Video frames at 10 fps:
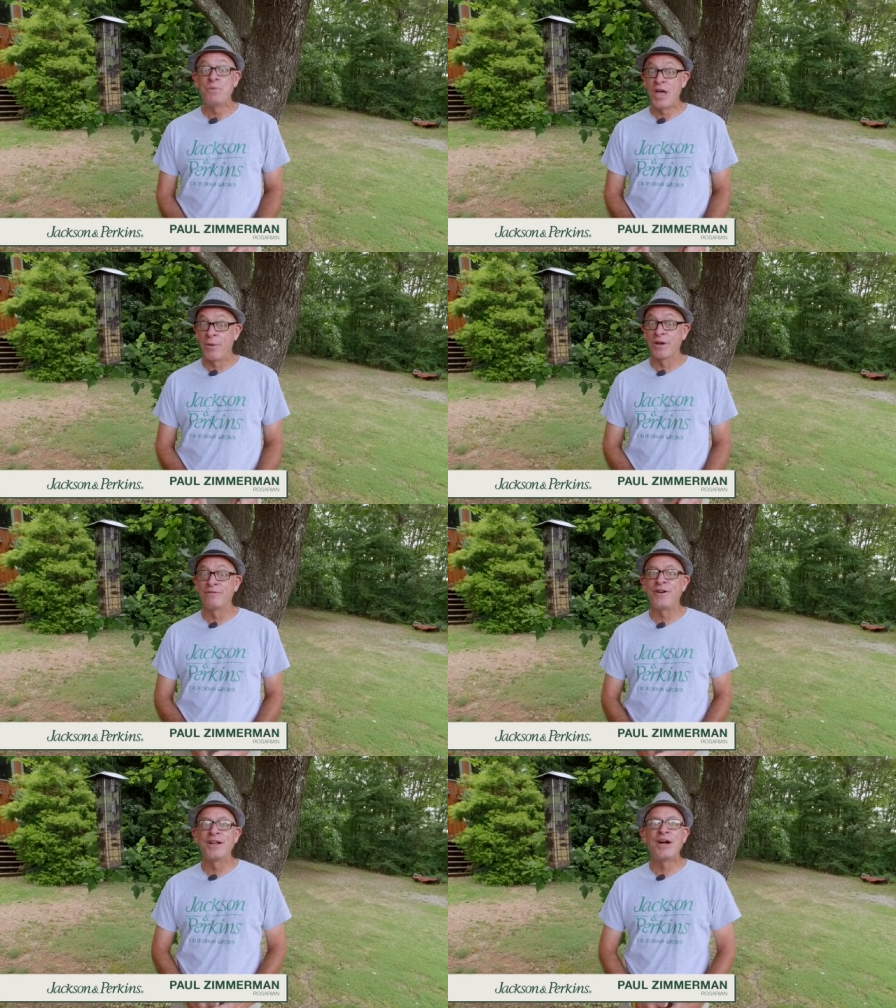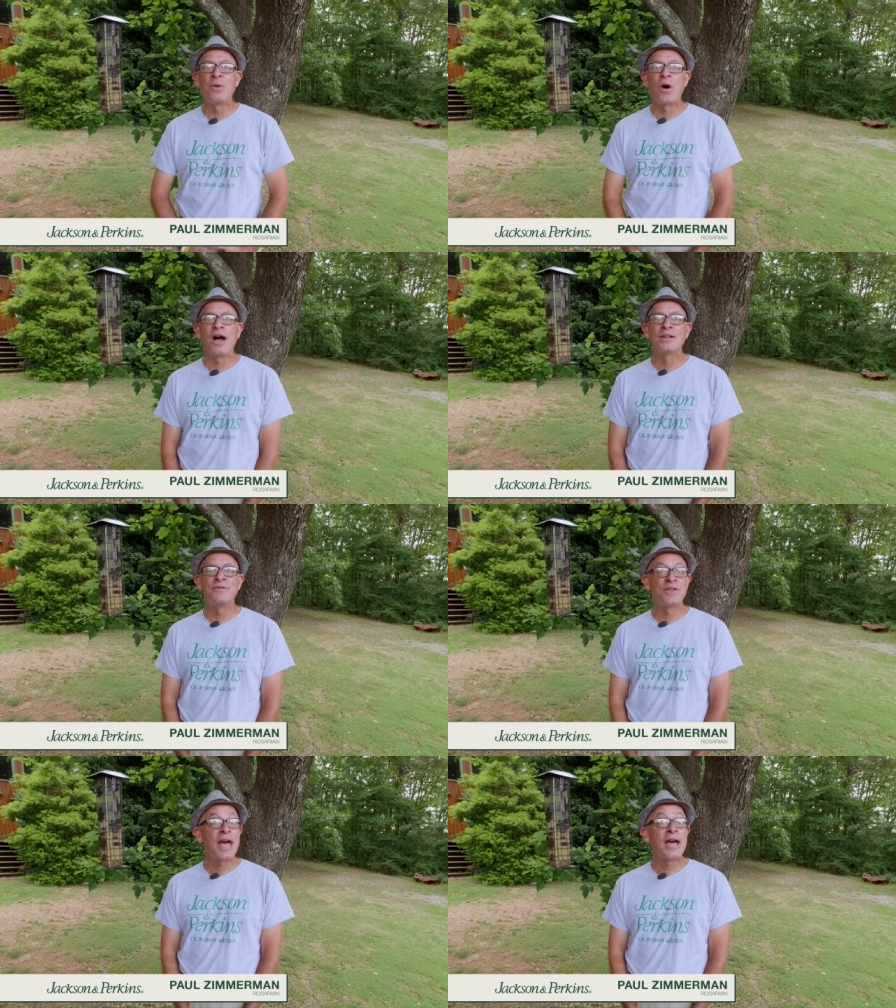Now we're going to find out why, and
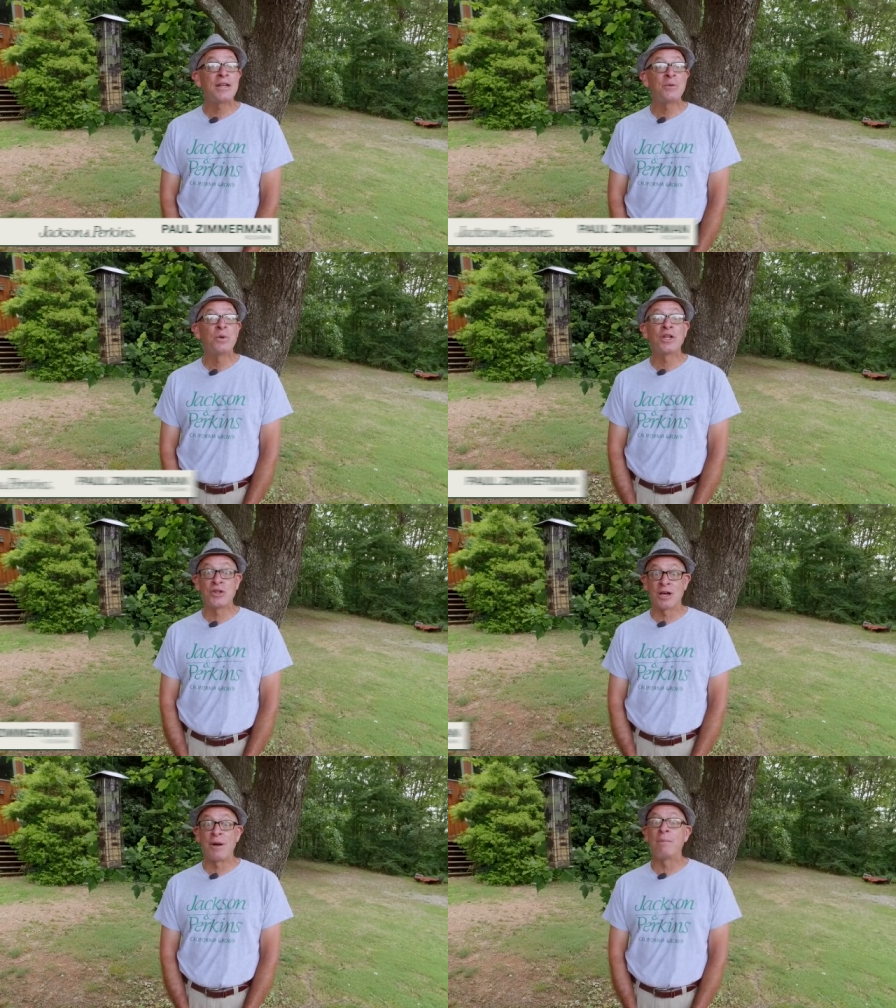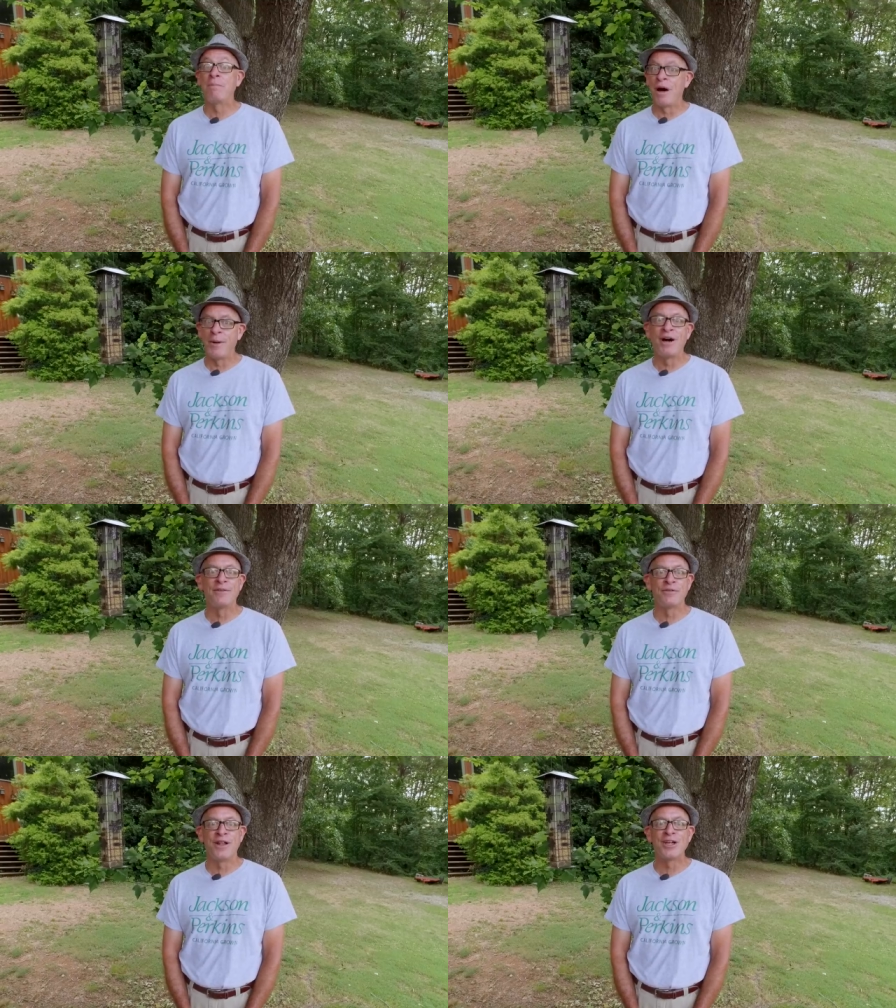for that, we're going to talk about Mama
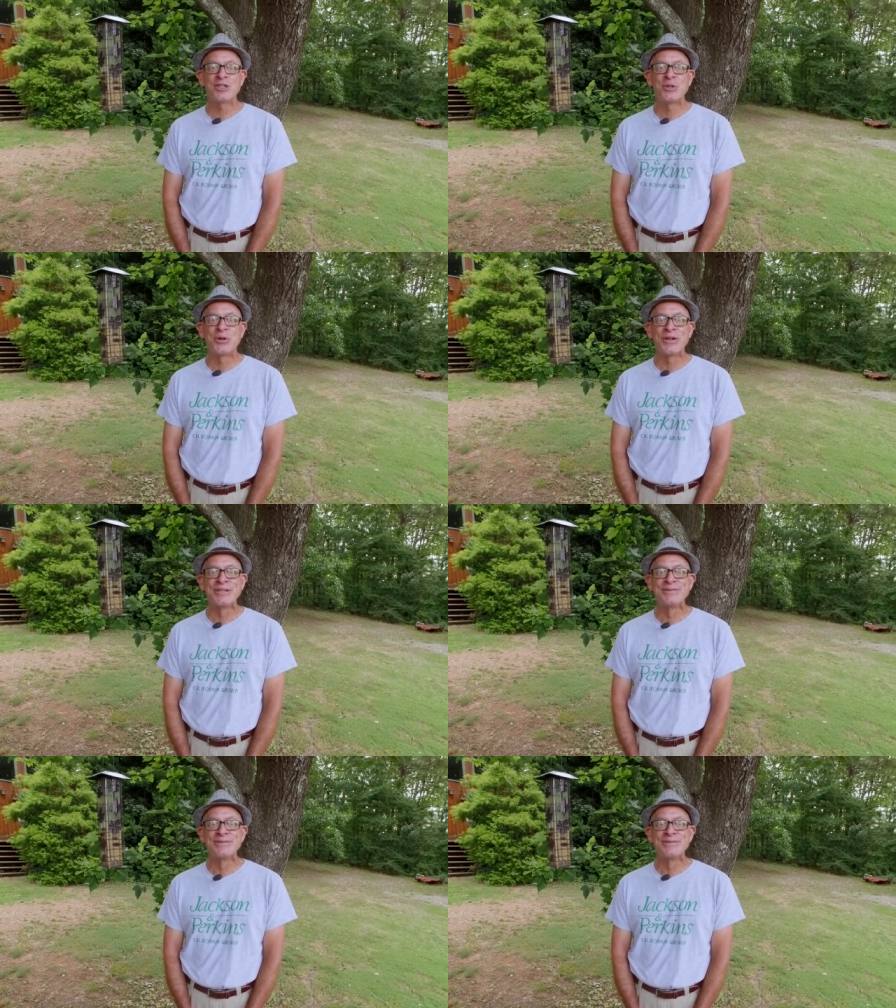Hoverfly's story.